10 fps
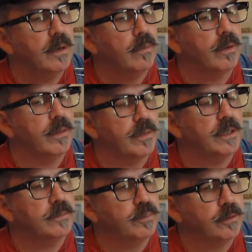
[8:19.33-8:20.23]
with
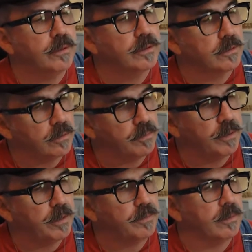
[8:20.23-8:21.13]
this person or
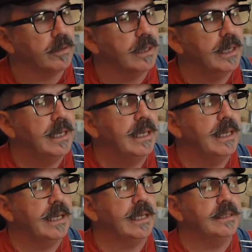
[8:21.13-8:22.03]
people,
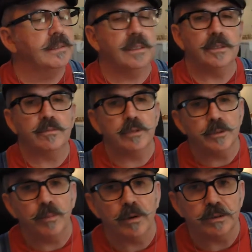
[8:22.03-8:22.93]
is this
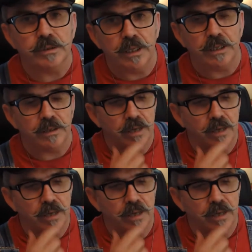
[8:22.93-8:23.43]
response needed?